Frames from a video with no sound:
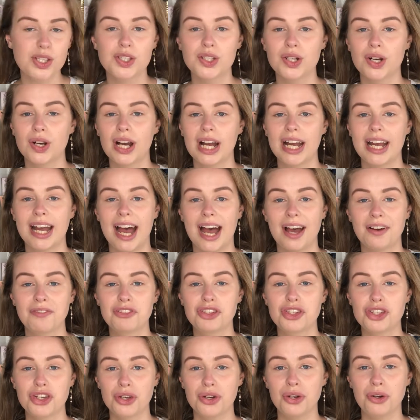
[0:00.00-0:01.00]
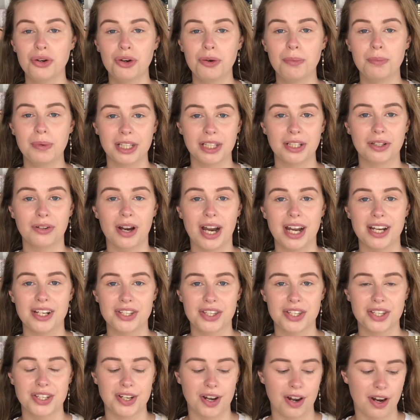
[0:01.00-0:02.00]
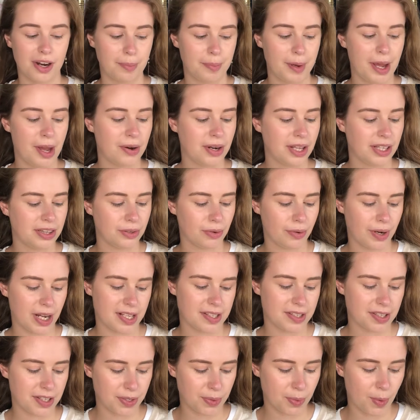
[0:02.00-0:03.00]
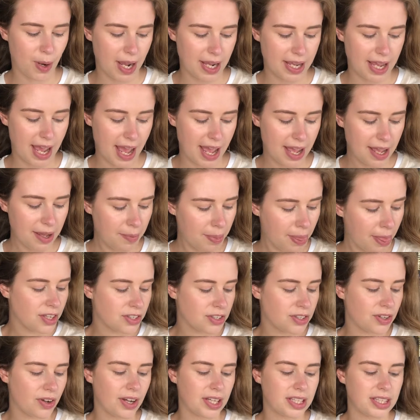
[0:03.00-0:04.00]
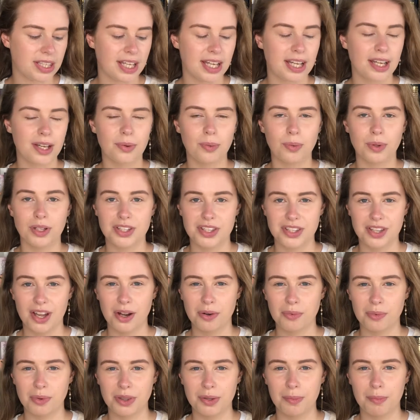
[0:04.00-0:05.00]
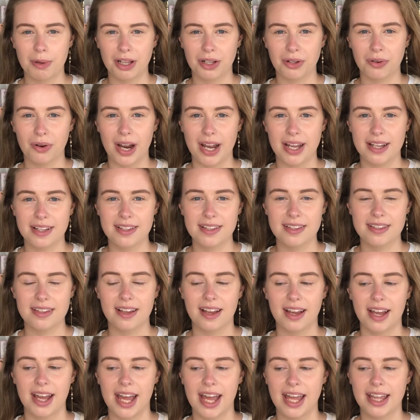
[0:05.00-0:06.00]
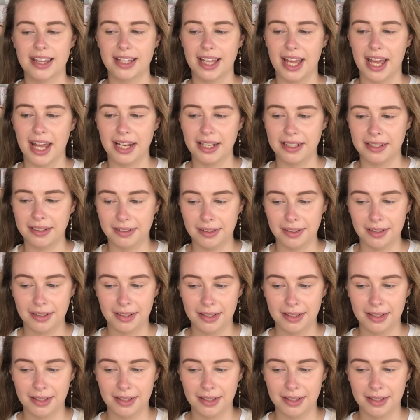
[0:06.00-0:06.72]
So I have two middle grades to talk about and the rest is YA. So I think we'll start with the middle grades and then